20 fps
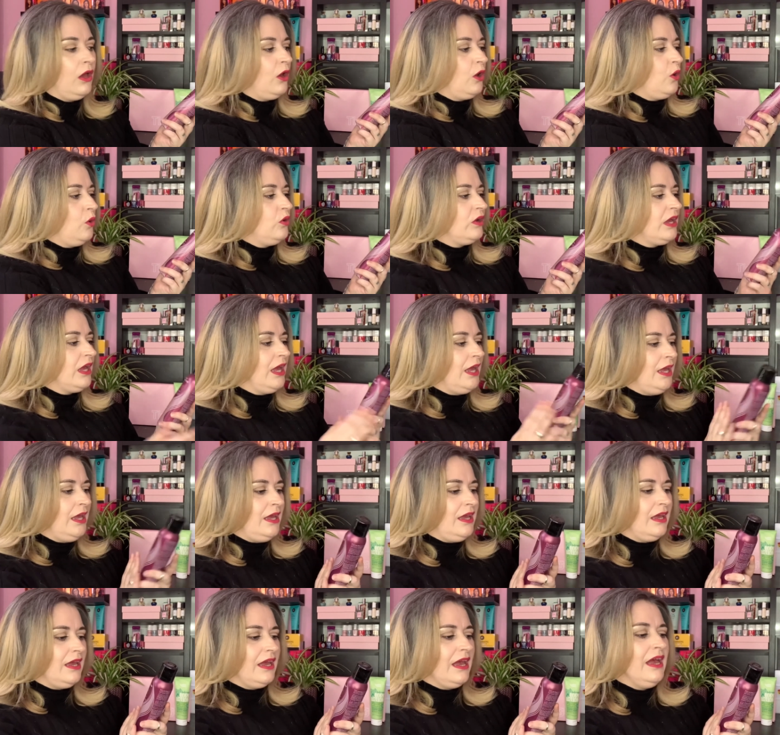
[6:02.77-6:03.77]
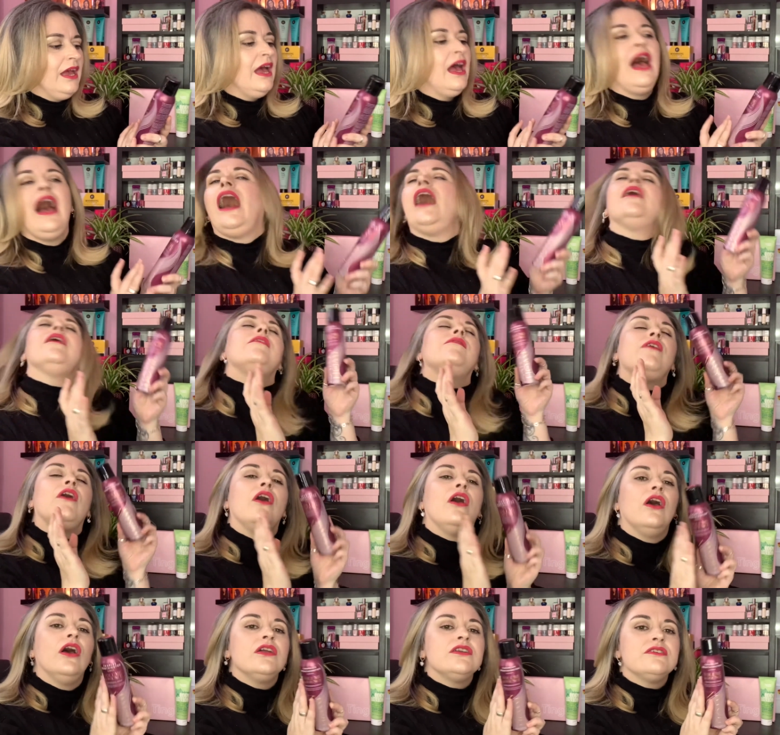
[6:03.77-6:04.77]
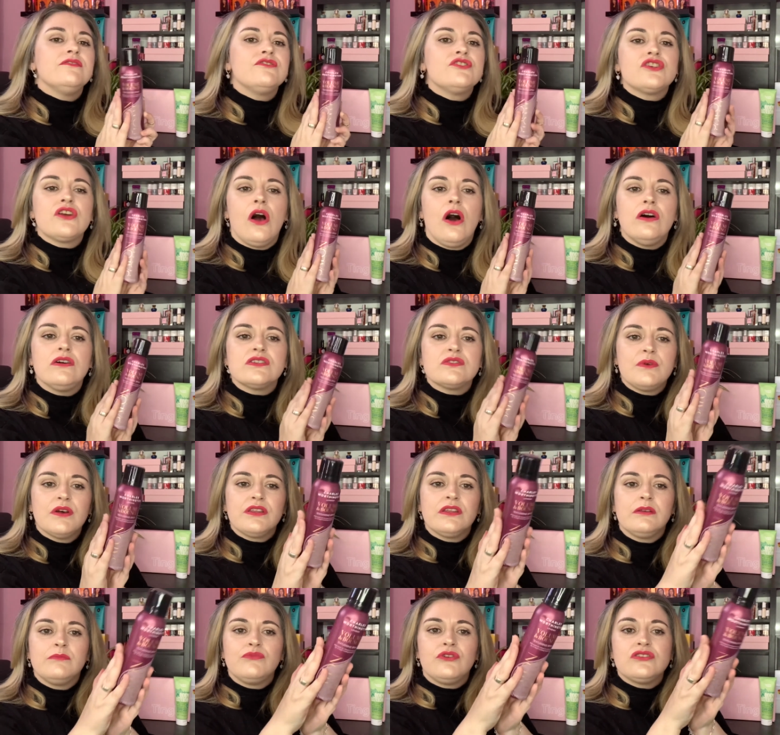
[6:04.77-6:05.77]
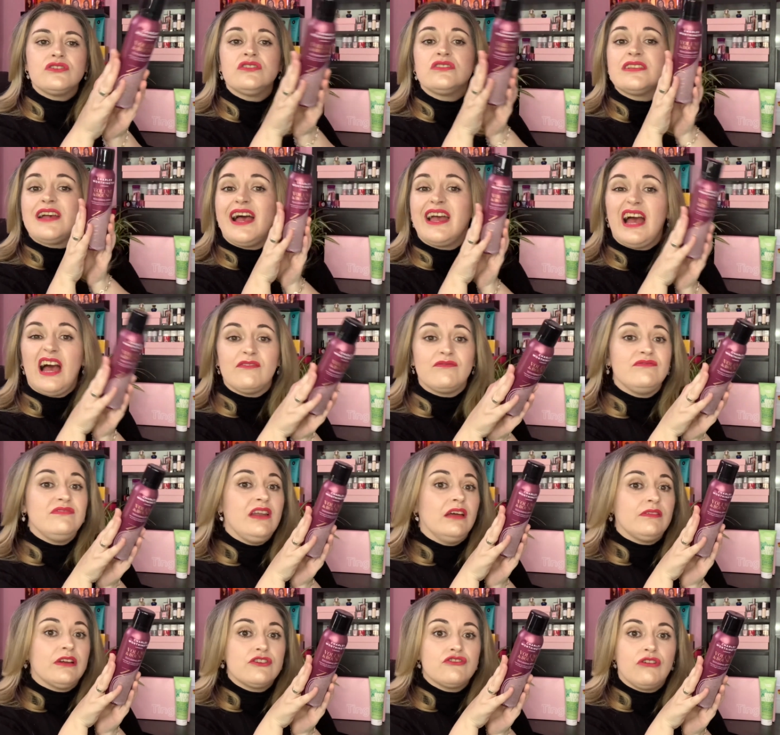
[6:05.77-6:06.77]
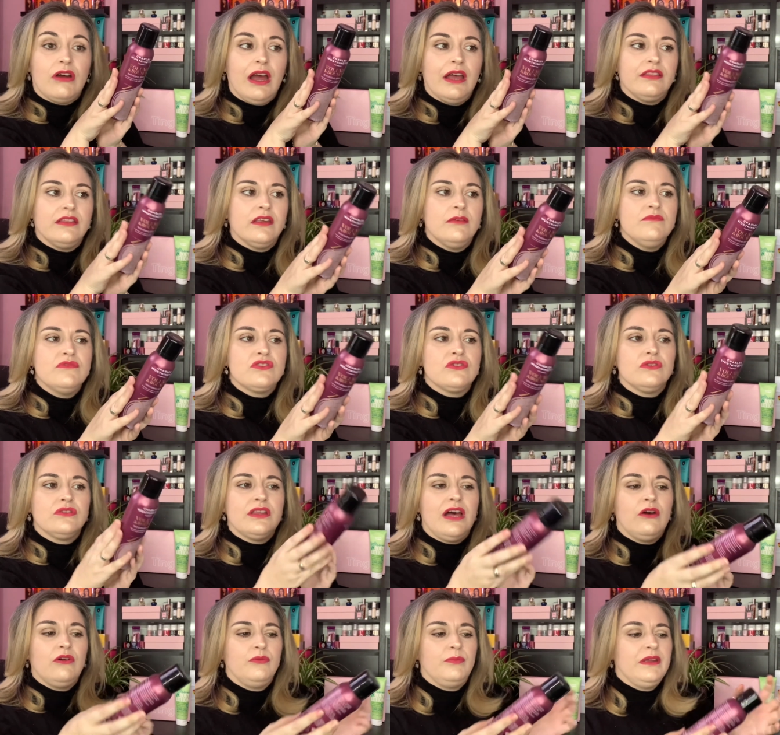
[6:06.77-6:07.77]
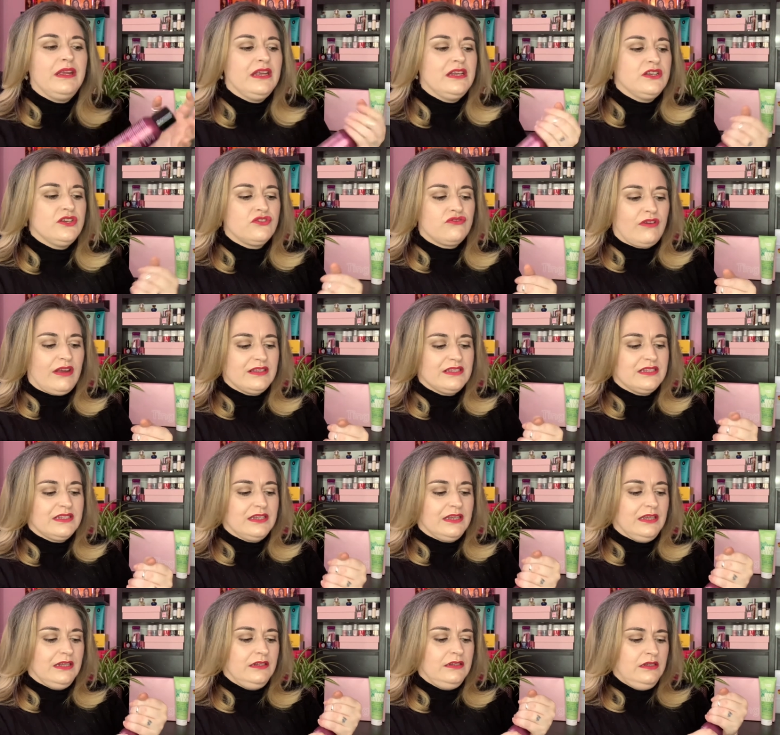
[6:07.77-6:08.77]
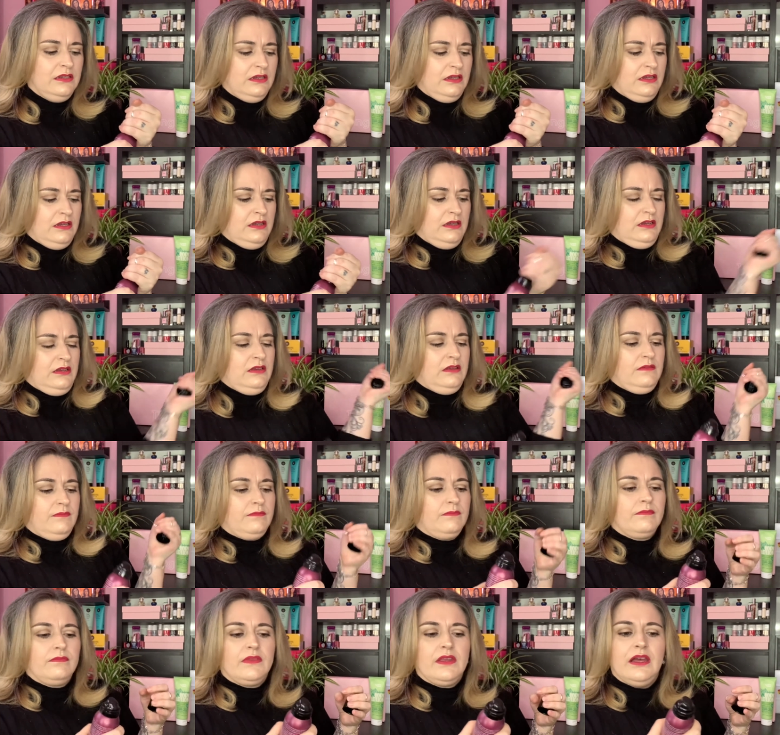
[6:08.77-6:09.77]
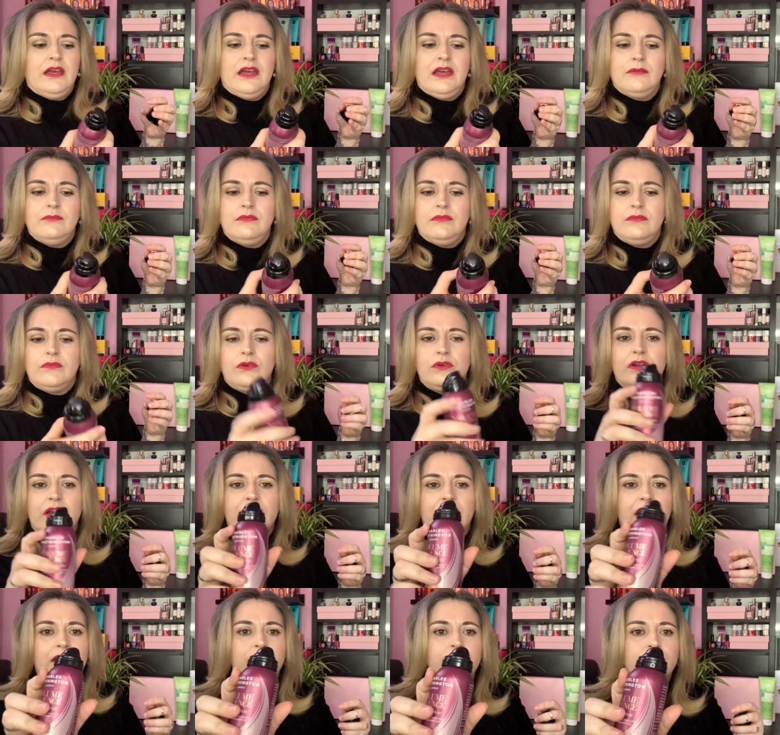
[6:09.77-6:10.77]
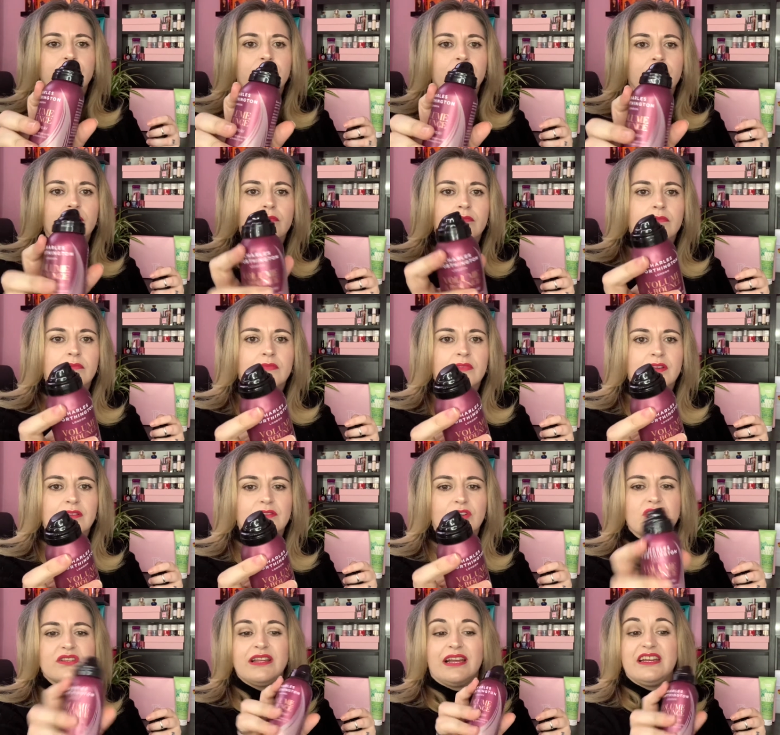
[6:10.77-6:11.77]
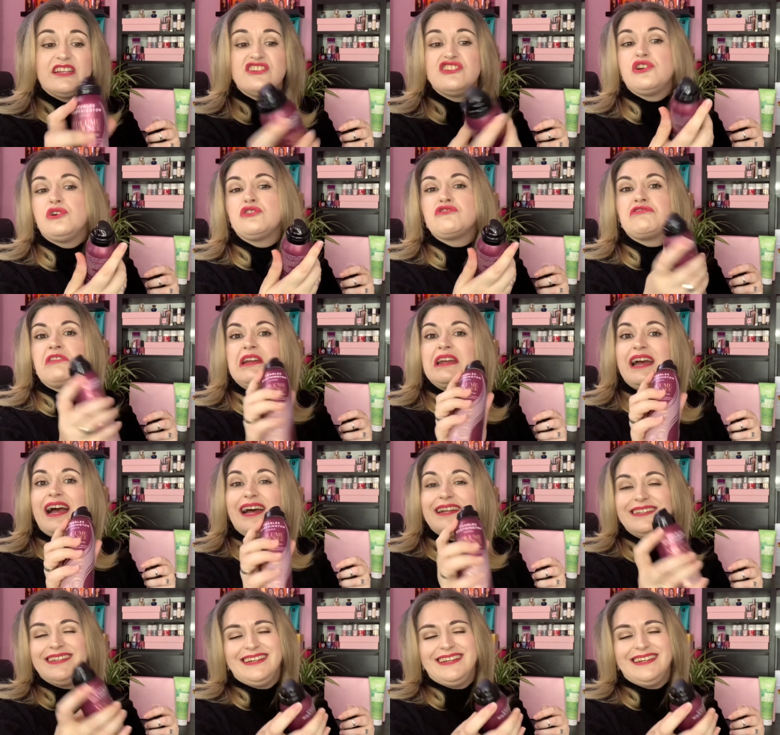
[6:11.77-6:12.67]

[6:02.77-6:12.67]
Okay, I've heard of Charles Worthington products. I have never tried them, so that would be interesting. Um, okay, looks like a deodorant can.